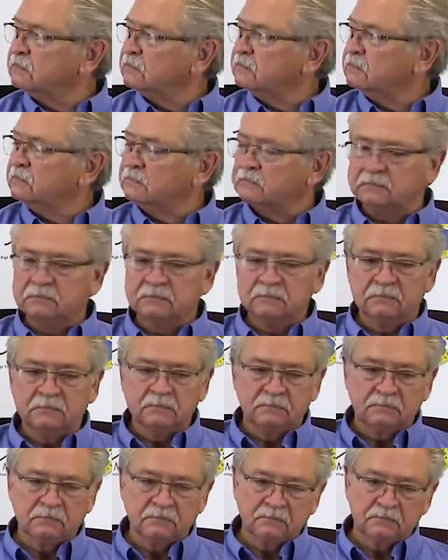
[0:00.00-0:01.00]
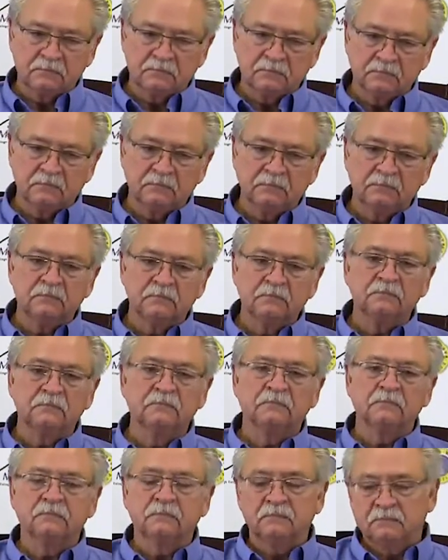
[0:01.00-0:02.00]

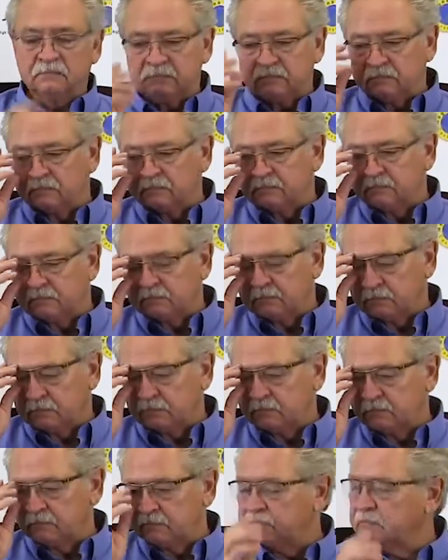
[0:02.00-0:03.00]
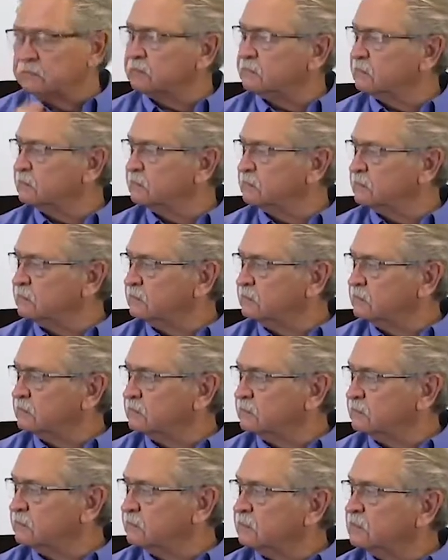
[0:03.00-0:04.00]

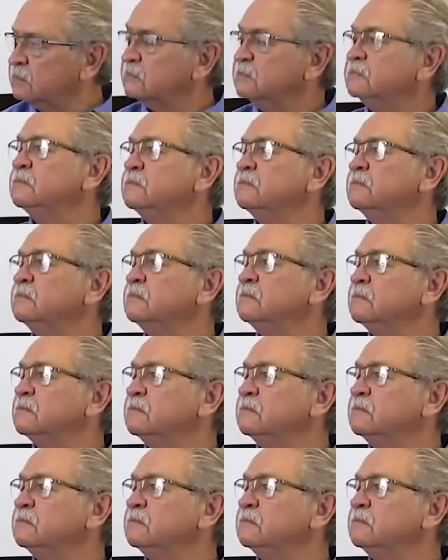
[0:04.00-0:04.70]
No words are spoken by the person on screen.